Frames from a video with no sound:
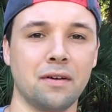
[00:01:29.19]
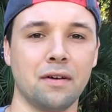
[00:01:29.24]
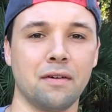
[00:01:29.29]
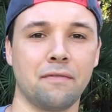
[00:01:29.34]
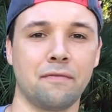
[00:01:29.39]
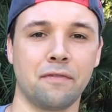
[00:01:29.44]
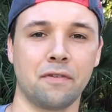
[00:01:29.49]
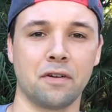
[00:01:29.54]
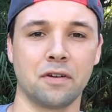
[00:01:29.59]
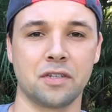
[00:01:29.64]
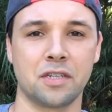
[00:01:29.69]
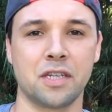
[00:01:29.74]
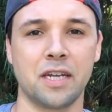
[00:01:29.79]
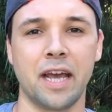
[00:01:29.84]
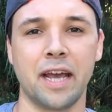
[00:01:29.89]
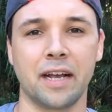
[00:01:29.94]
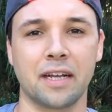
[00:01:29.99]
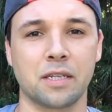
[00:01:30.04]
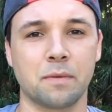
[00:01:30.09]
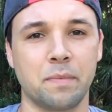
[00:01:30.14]
for
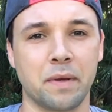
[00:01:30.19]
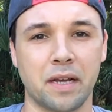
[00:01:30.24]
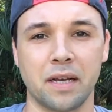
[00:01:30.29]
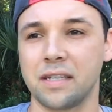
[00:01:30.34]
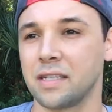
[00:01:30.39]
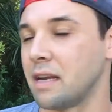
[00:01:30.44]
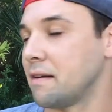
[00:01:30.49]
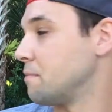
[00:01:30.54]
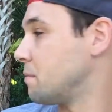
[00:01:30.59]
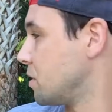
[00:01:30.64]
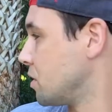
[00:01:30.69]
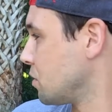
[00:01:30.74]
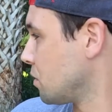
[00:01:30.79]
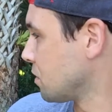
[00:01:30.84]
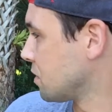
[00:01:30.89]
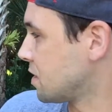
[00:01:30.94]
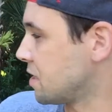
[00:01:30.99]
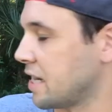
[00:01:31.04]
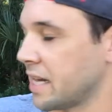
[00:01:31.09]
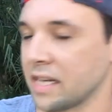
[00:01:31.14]
snakes, because I've been
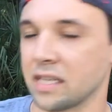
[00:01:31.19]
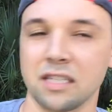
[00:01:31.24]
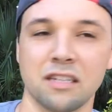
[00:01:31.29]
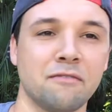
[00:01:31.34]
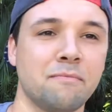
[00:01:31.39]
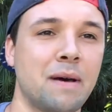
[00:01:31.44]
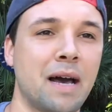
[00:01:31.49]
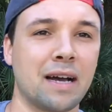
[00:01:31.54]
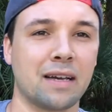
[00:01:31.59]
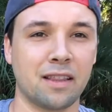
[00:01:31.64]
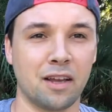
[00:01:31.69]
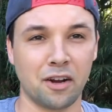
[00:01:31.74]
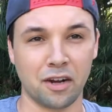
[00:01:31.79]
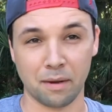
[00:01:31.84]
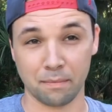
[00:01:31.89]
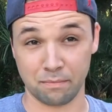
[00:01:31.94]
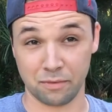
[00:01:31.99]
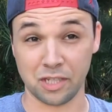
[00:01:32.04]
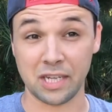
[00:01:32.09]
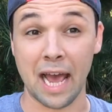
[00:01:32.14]
told snakes live back there, and
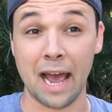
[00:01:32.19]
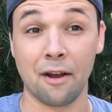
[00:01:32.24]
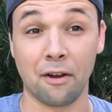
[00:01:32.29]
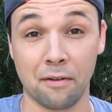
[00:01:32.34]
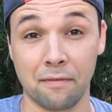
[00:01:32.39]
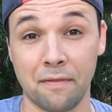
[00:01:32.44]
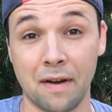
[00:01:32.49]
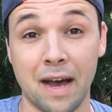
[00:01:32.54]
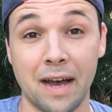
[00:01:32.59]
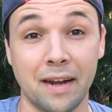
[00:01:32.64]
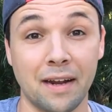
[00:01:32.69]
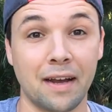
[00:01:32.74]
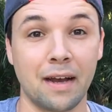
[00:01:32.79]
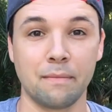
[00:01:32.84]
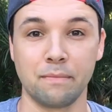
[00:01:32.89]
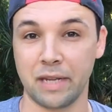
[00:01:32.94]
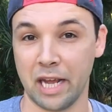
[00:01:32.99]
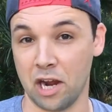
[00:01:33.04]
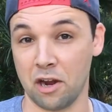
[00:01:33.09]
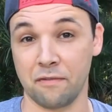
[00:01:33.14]
I'm terrified.
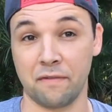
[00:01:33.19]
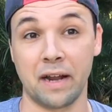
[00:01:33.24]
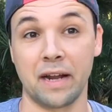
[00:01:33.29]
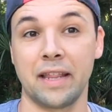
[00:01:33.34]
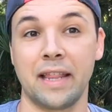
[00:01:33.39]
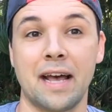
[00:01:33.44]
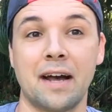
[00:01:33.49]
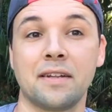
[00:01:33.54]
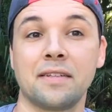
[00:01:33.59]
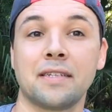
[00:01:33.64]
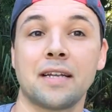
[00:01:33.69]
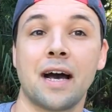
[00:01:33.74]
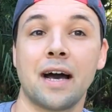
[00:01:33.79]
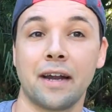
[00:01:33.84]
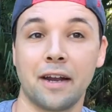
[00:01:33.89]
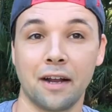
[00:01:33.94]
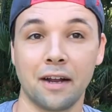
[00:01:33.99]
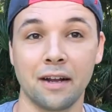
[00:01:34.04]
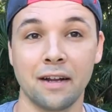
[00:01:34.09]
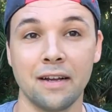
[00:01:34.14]
I'm terrified of the
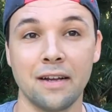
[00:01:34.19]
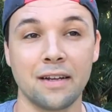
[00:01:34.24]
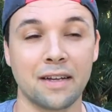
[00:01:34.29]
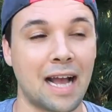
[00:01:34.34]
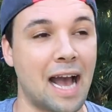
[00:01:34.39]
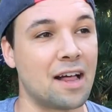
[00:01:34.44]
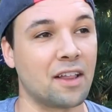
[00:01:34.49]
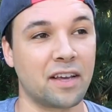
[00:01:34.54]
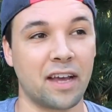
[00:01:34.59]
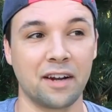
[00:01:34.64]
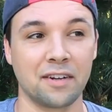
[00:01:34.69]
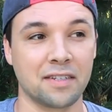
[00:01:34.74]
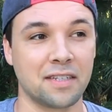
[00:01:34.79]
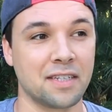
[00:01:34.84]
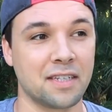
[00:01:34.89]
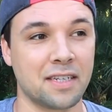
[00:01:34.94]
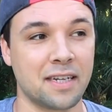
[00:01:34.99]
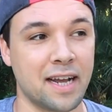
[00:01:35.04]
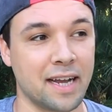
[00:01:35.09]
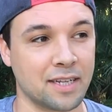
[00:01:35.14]
outside here. Alligators
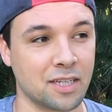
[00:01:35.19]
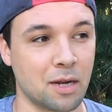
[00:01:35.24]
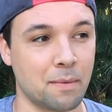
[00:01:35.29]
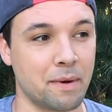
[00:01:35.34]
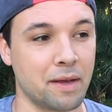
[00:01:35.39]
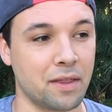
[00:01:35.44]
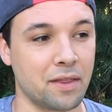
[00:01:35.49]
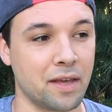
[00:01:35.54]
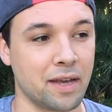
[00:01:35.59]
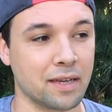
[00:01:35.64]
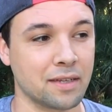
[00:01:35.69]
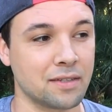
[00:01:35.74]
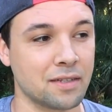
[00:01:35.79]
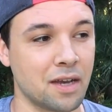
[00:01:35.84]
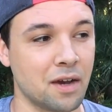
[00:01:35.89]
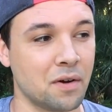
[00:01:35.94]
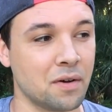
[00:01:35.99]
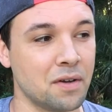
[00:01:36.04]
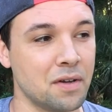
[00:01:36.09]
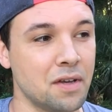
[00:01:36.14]
and snakes are my thing.
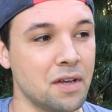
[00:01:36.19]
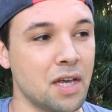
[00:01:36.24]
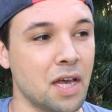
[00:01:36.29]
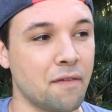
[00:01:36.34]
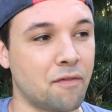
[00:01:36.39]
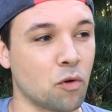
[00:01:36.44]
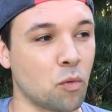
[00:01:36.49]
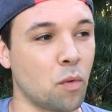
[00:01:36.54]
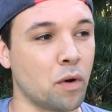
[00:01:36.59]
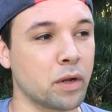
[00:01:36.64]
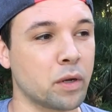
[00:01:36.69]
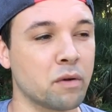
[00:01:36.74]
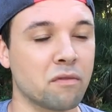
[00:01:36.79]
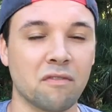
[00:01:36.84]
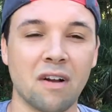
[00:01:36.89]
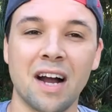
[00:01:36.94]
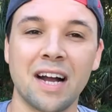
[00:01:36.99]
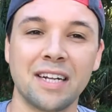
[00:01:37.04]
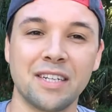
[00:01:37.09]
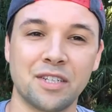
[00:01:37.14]
So if you're wondering what
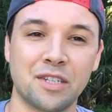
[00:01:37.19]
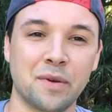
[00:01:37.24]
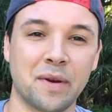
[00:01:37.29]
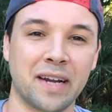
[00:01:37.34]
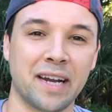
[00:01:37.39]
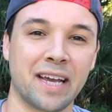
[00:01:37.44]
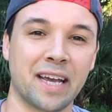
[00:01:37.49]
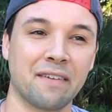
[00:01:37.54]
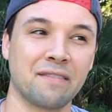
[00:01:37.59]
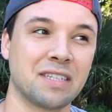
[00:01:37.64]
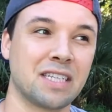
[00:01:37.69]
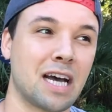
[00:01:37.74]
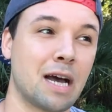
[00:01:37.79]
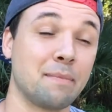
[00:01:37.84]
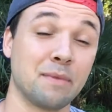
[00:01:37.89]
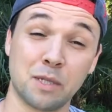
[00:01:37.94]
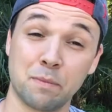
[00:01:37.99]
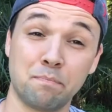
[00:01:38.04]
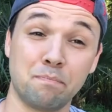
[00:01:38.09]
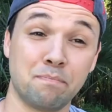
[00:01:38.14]
Ryan's doing at any given
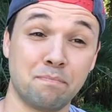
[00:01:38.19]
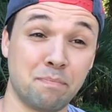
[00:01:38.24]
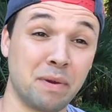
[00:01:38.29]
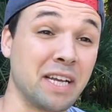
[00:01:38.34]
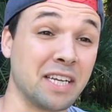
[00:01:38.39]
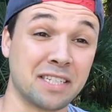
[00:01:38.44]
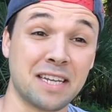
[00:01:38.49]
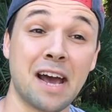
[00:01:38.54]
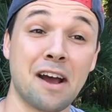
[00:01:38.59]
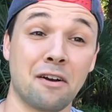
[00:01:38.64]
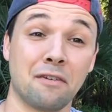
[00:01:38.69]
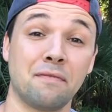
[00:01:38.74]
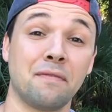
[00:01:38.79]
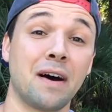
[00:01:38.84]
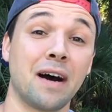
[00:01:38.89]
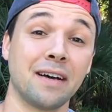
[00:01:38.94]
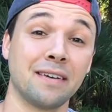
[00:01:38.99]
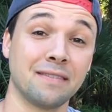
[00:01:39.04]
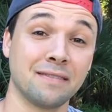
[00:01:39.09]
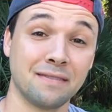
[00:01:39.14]
time, it's being
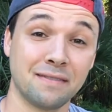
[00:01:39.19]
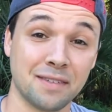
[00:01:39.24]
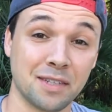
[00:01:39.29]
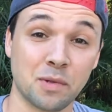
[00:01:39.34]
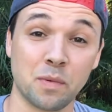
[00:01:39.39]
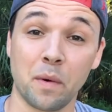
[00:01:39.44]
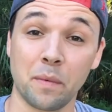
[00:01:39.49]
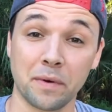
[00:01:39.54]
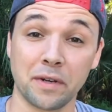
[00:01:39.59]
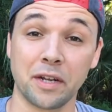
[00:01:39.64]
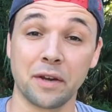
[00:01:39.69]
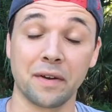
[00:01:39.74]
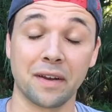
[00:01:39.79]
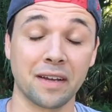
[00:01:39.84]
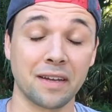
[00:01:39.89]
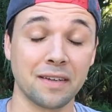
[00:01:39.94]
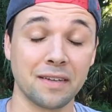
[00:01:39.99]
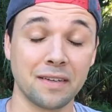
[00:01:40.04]
terrified is what we're doing.